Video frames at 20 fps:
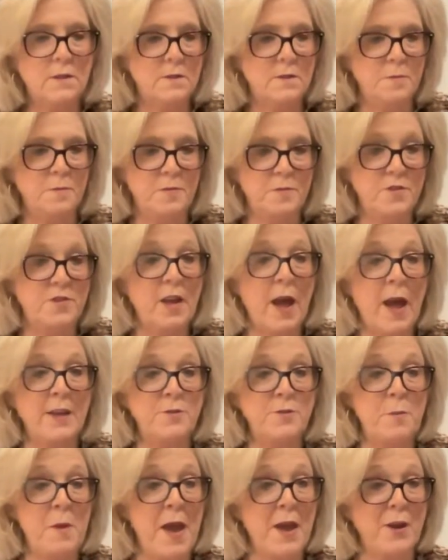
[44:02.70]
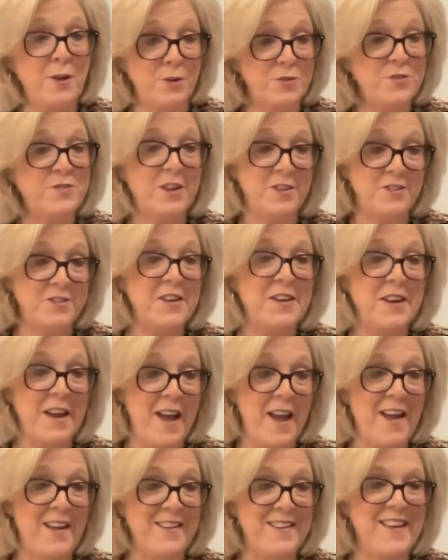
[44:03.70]
Size matters, does it
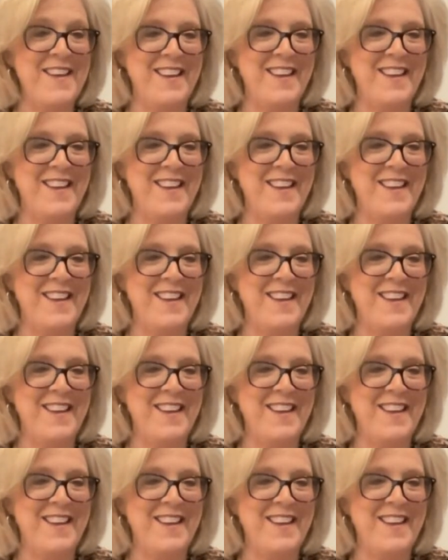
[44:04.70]
not?